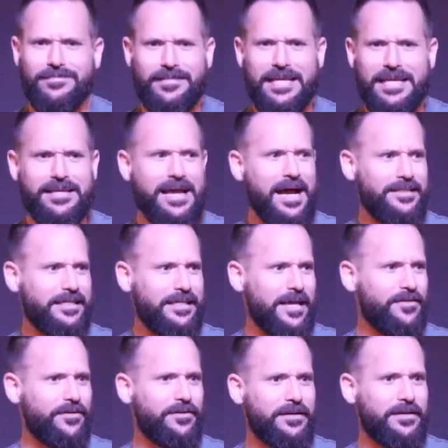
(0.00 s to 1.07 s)
They got
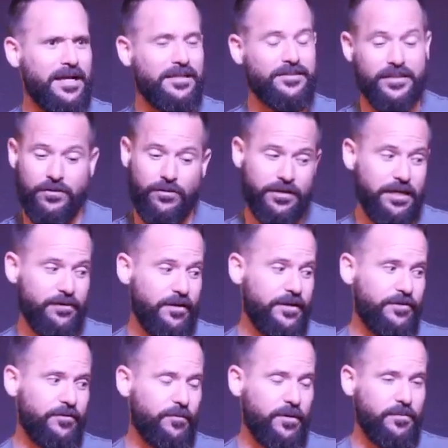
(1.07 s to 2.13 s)
together, and God's like, okay, great,
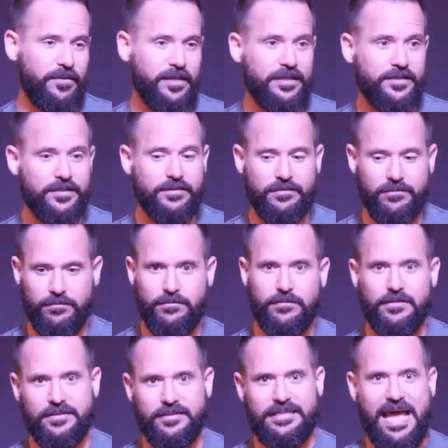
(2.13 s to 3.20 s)
you're in one place.
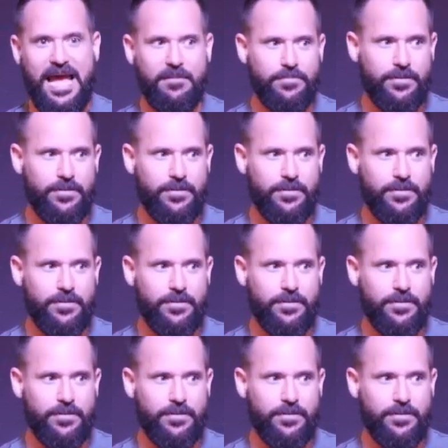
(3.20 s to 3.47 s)
Zap.